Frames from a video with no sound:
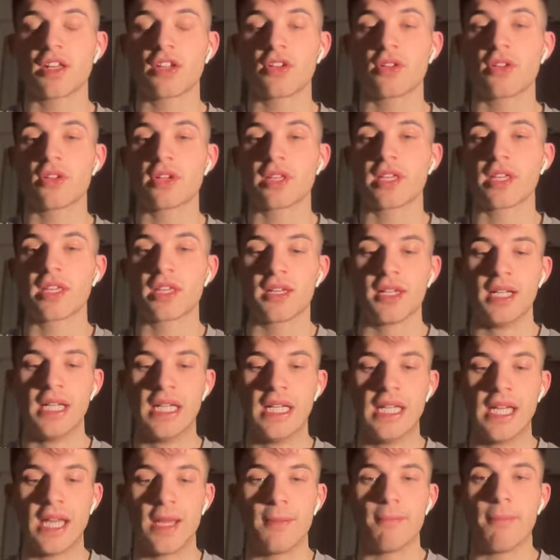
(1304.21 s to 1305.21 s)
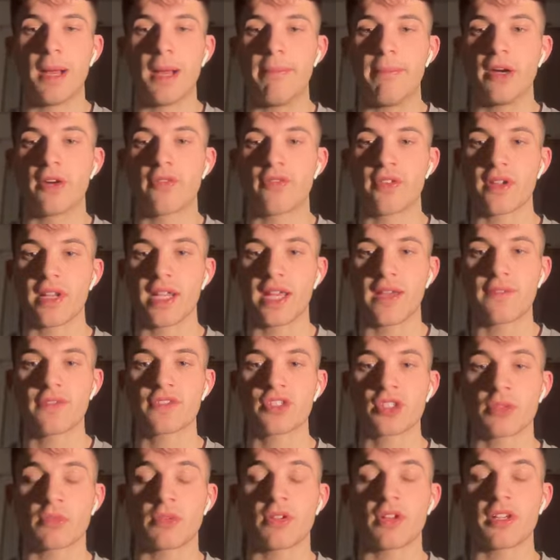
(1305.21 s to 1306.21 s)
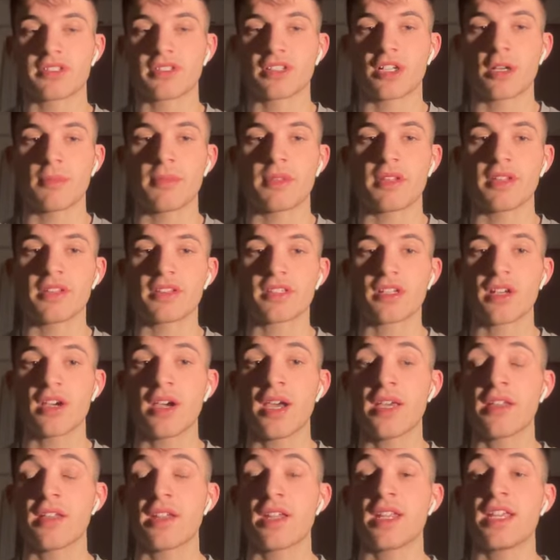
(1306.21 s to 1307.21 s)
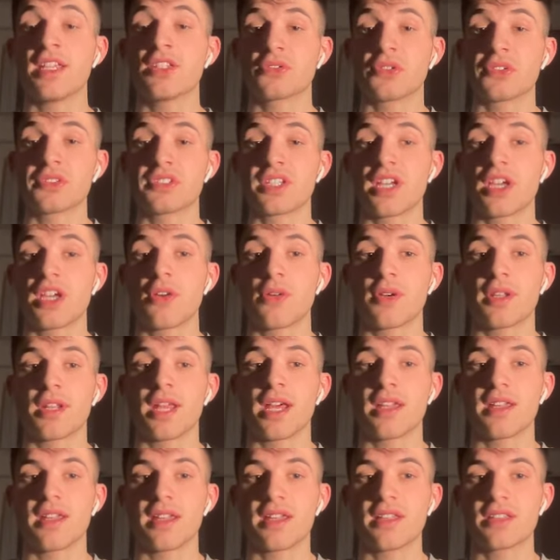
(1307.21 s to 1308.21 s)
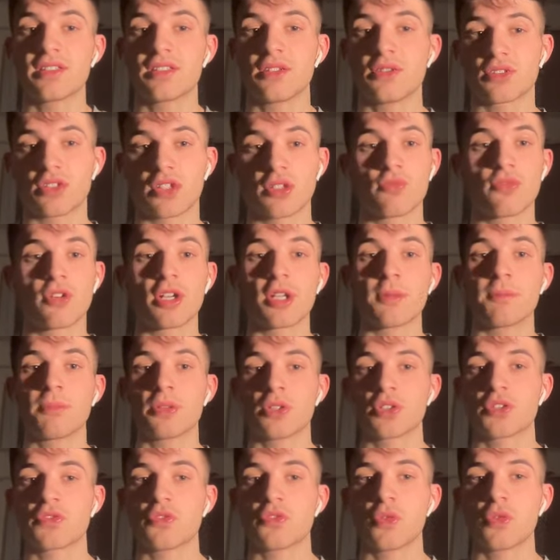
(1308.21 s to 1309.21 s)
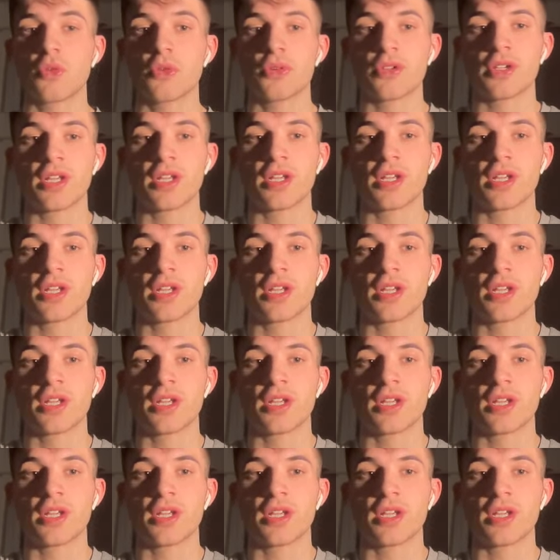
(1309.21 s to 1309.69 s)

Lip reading: You're looking at Mbappe off the left, someone who likes to come inside, and he's got Teo Hernandez, who's going to really push forward